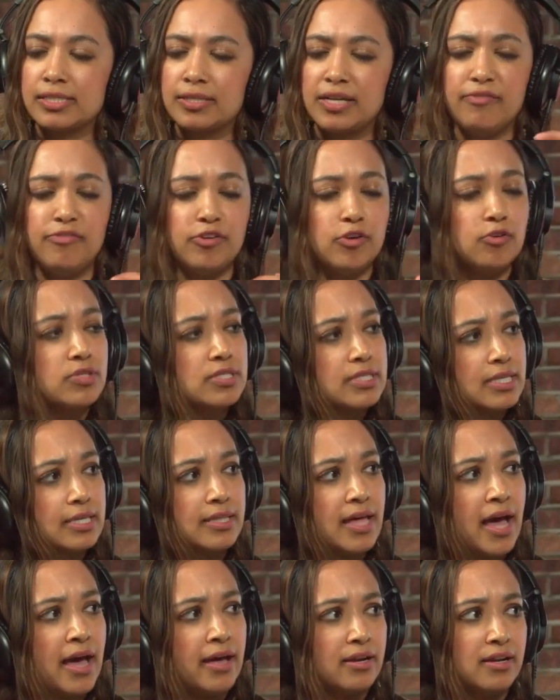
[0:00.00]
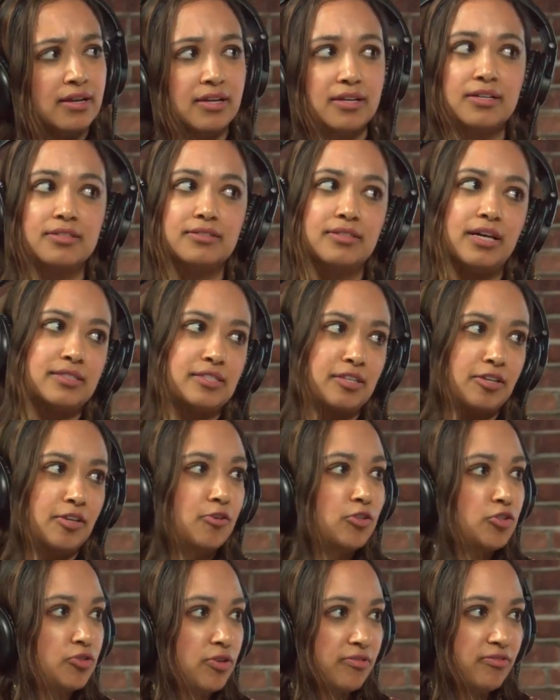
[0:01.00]
And if you see that, that's a
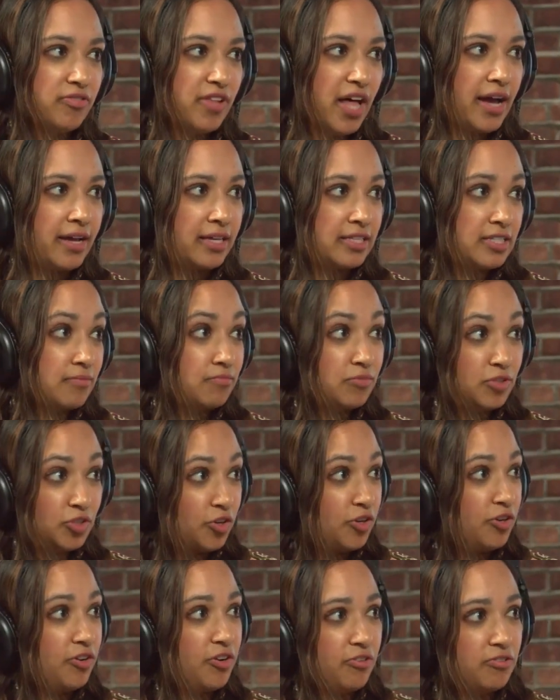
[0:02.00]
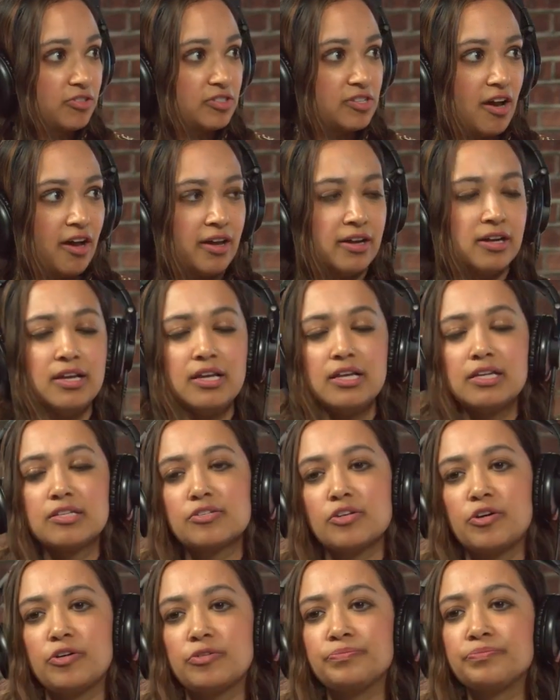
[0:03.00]
huge red flag, as I'm sure you know, Scott.
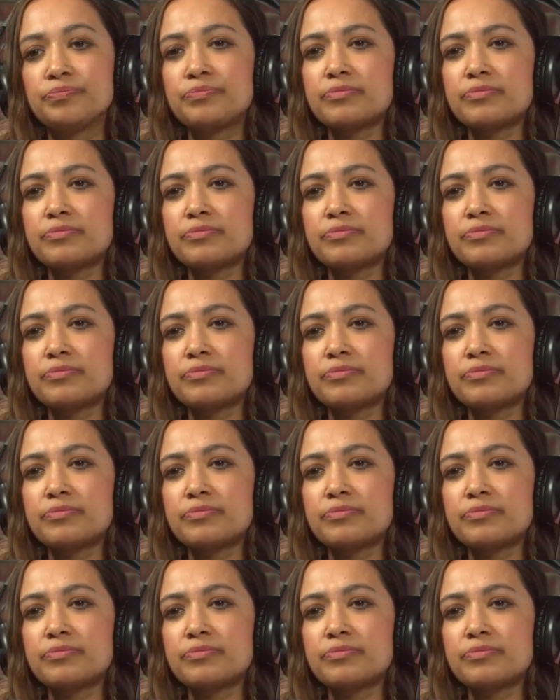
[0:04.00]
So